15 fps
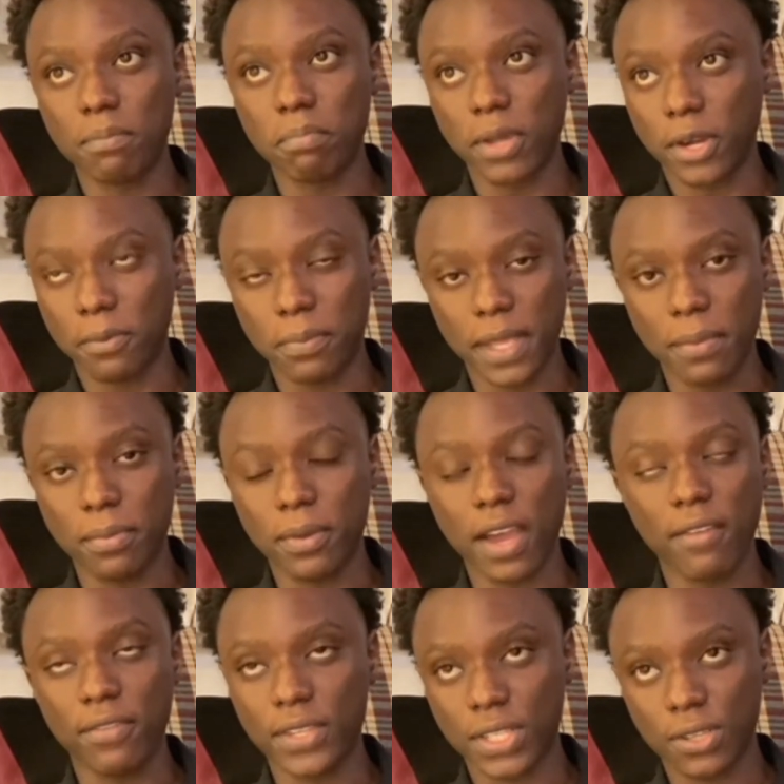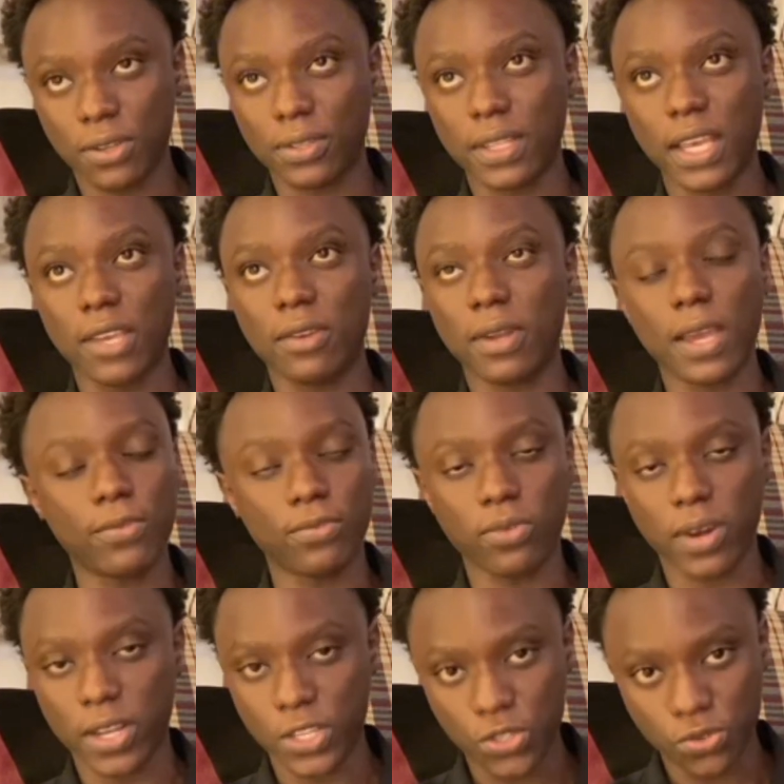better people every single day.
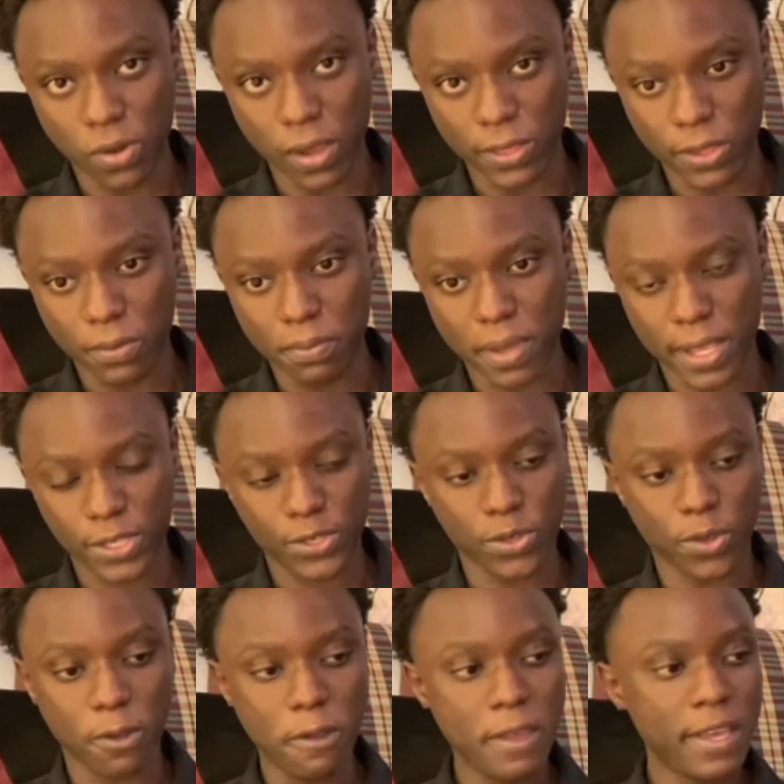Everyone is trying their best. So